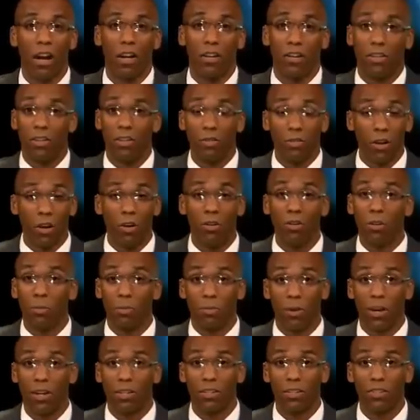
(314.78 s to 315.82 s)
do you know who the
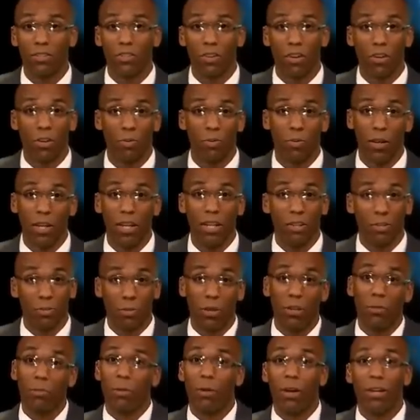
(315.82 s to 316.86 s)
president's going to be
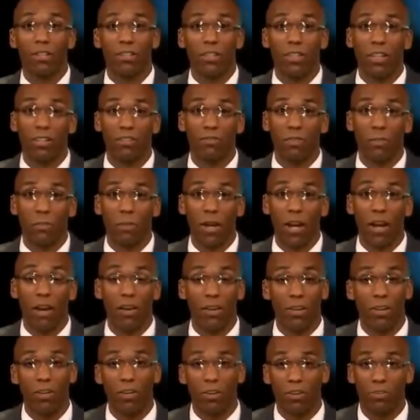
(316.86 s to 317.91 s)
three presidents from now?
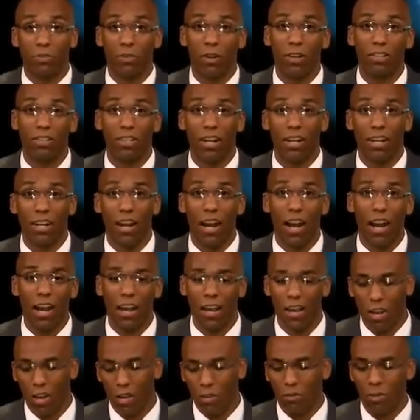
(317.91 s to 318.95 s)
Are you going to trust that guy
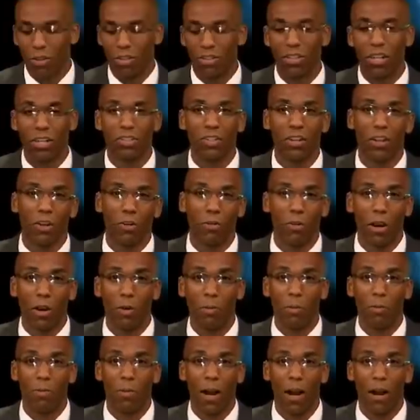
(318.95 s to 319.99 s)
with such an
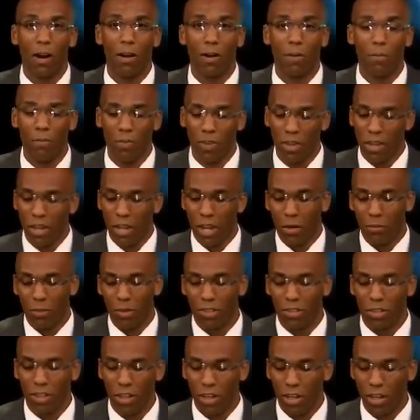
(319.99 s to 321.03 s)
incredible power? And we
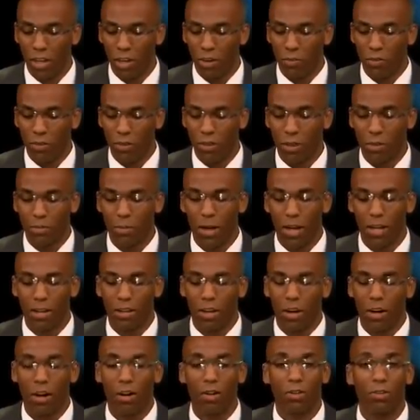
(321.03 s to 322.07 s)
see here, if we look back at
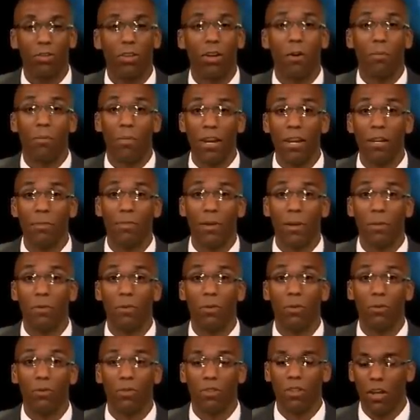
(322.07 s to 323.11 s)
the article, there are many
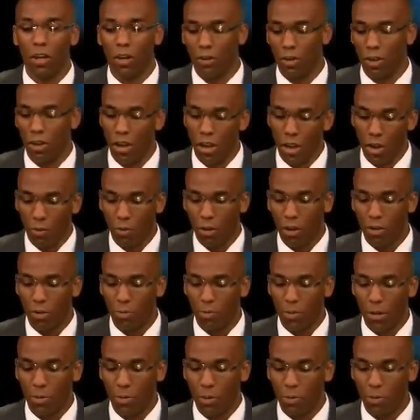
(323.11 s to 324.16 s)
people who don't. One of the
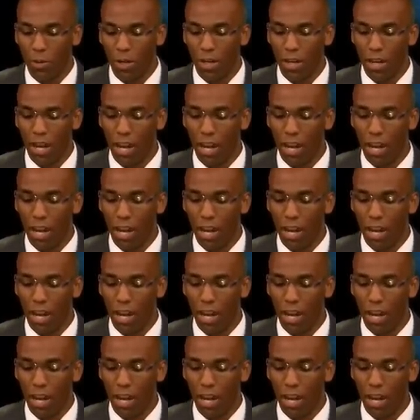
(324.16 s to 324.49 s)
people being